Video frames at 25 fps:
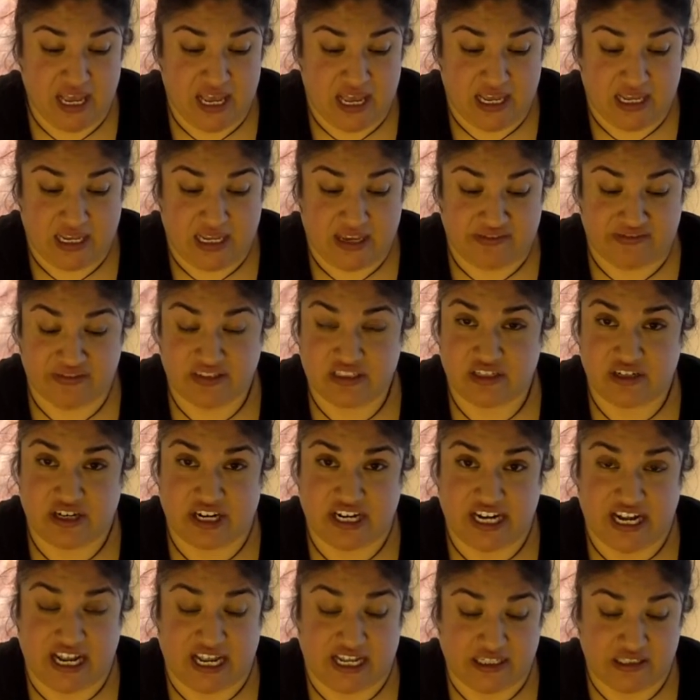Give a
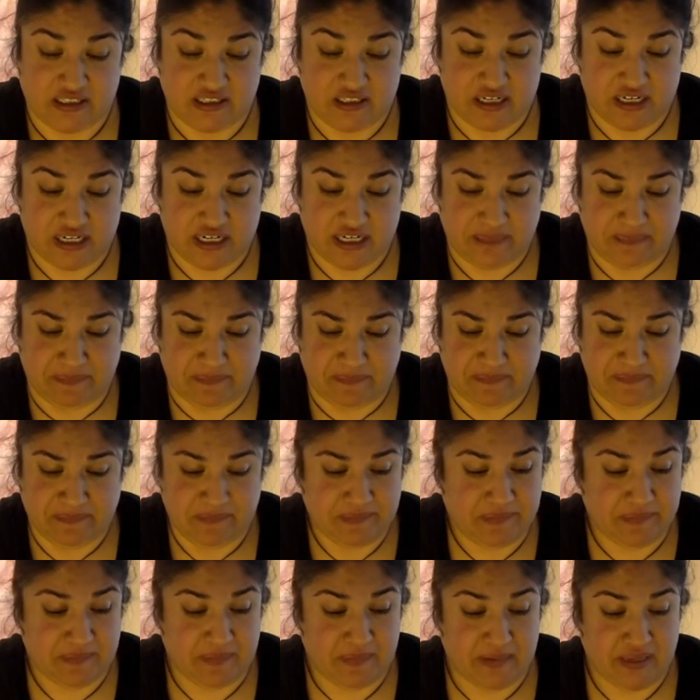straight answer.
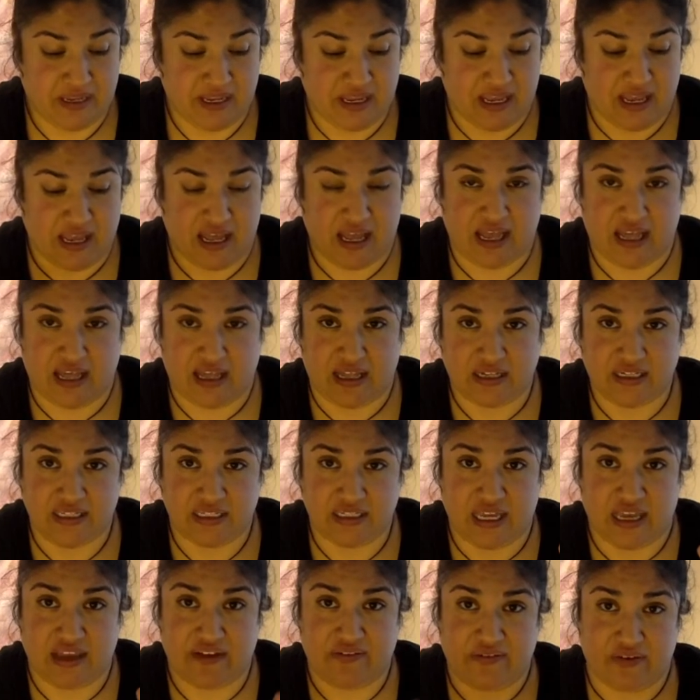And
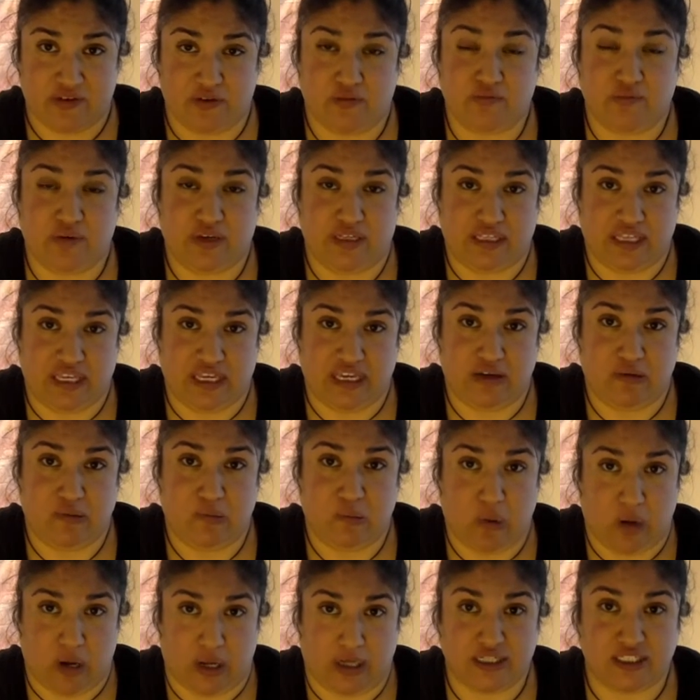if you really
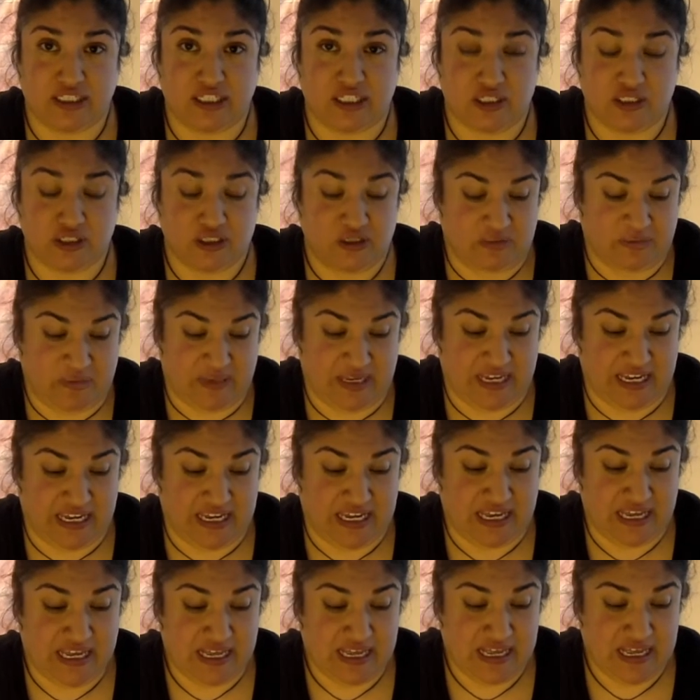want to
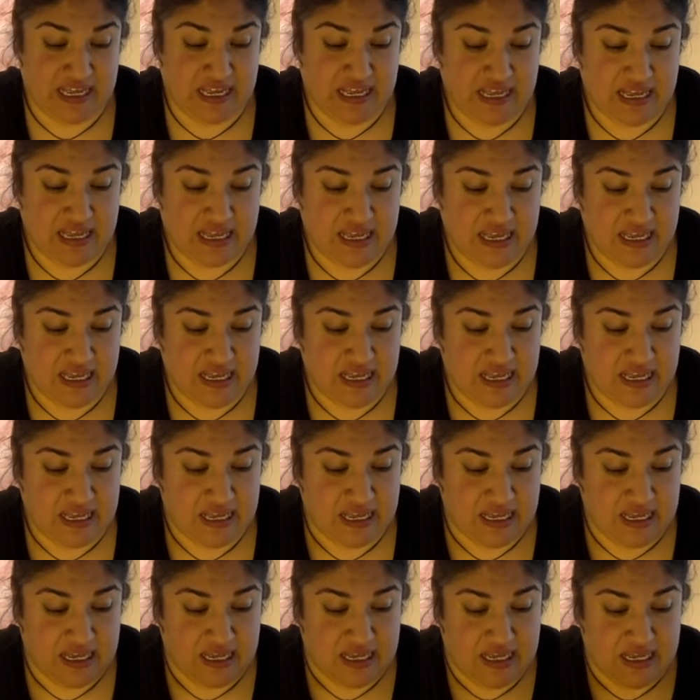be
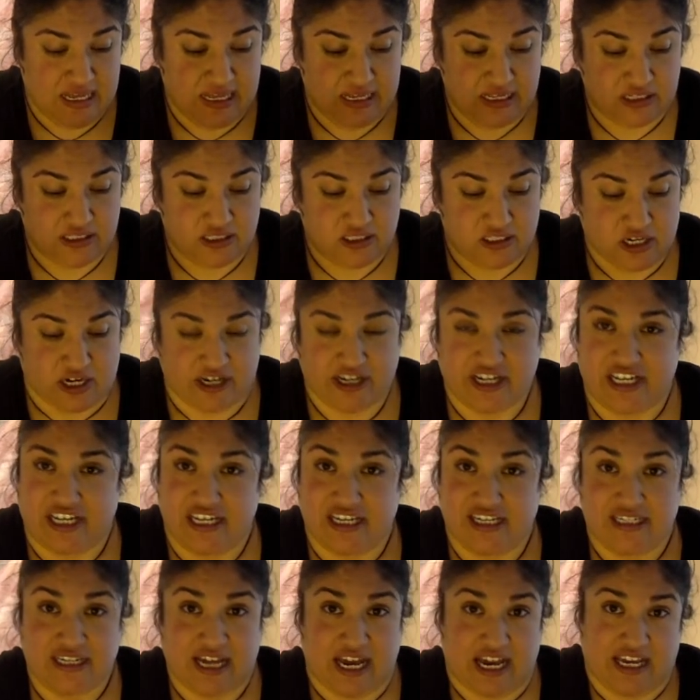starting a
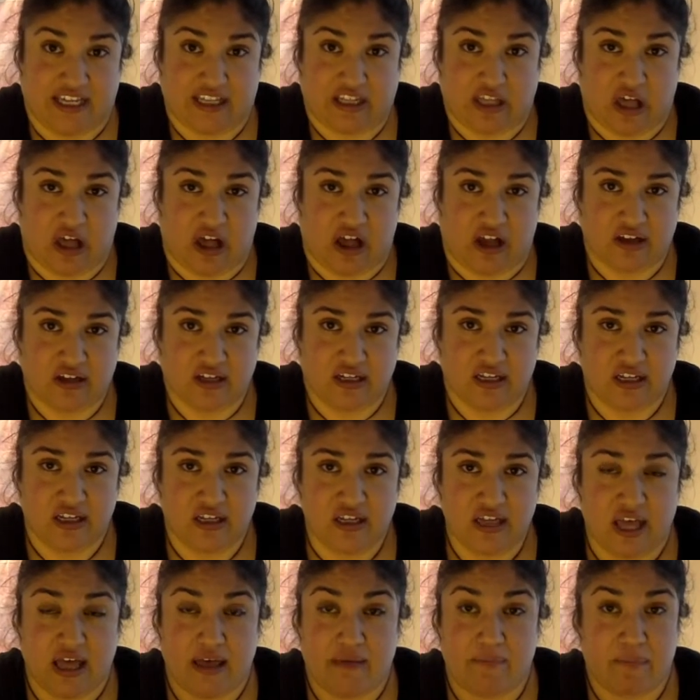dialogue,
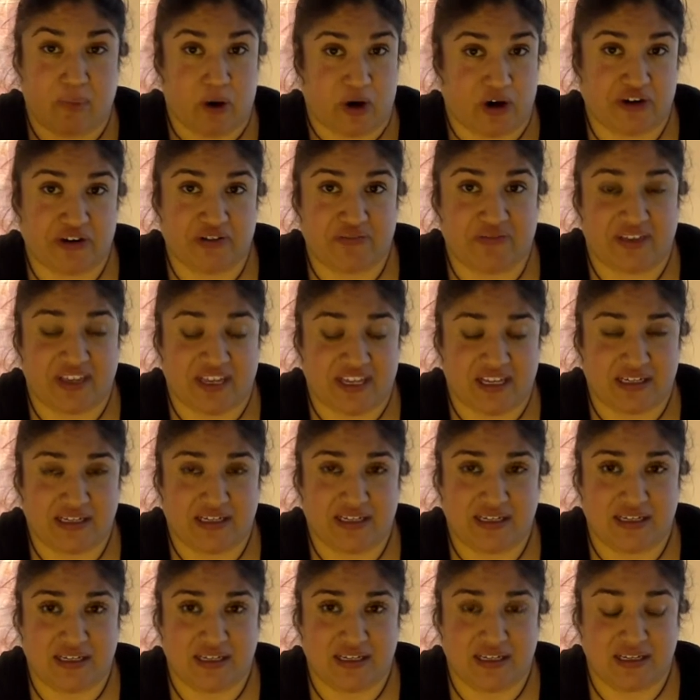and part of it,
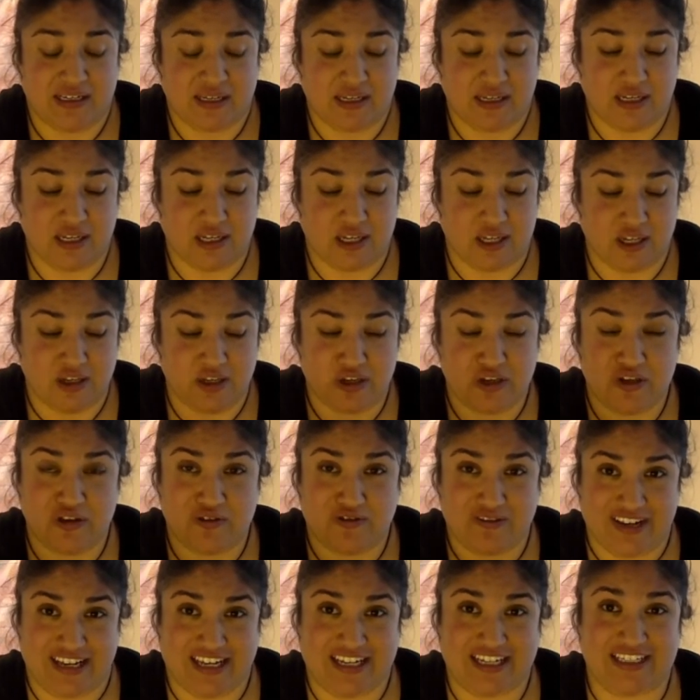you
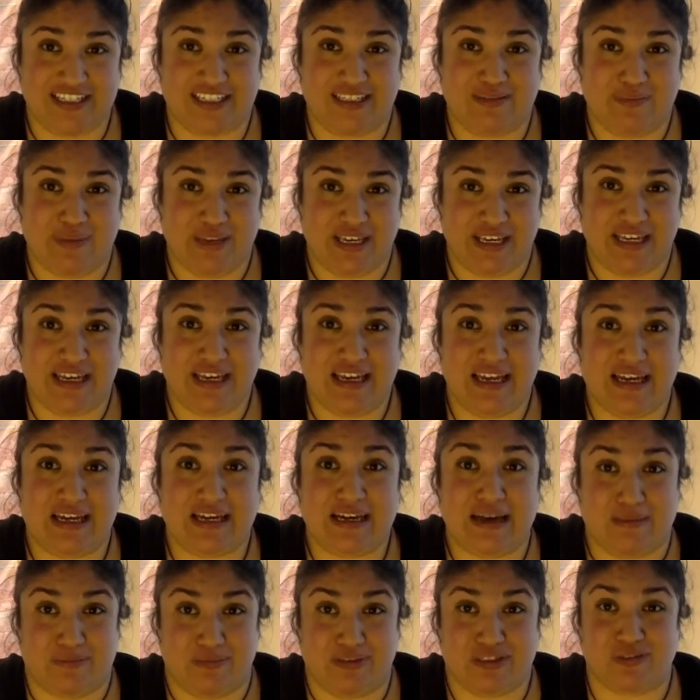need to be
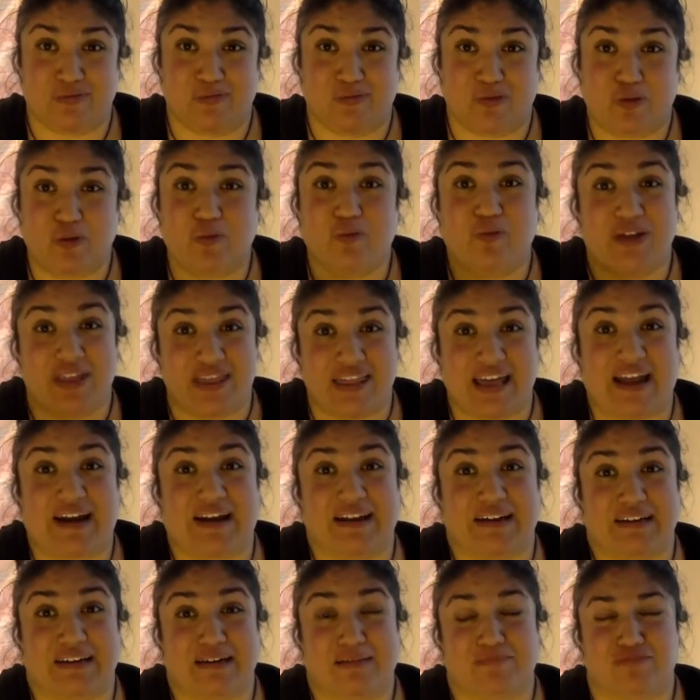comfortable with that
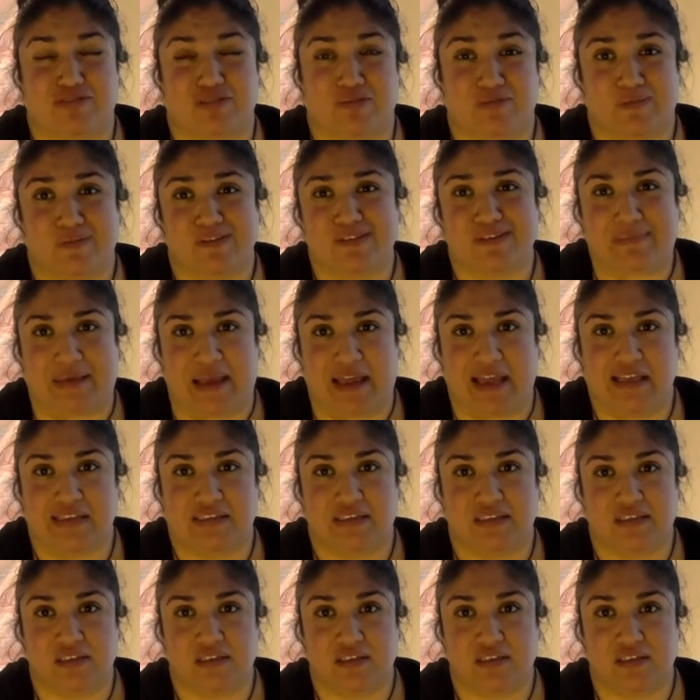uncomfortable space.